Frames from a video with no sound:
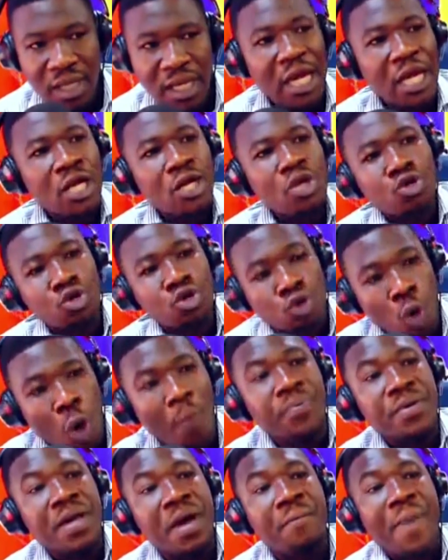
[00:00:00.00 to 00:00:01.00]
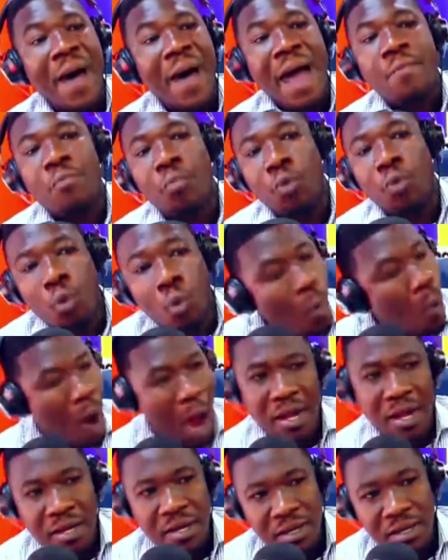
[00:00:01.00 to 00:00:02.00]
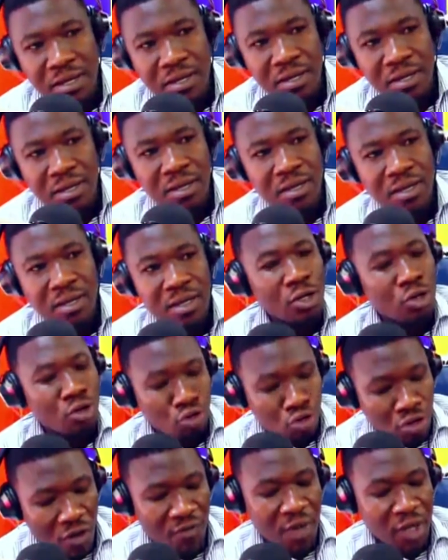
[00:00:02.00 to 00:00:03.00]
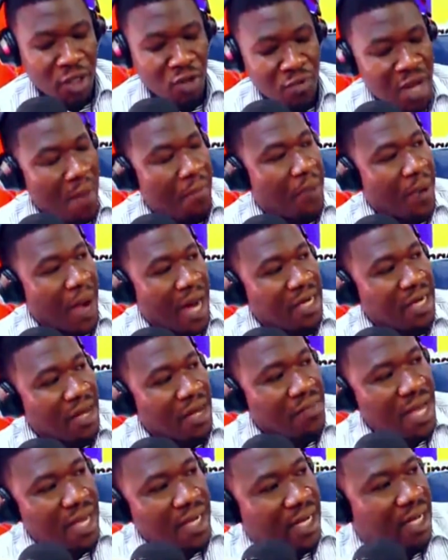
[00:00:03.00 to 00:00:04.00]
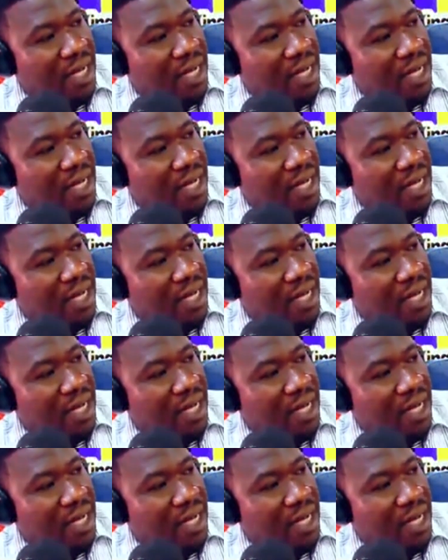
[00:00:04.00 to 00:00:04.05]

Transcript: So be a Bible moi. So be to be a proud be a.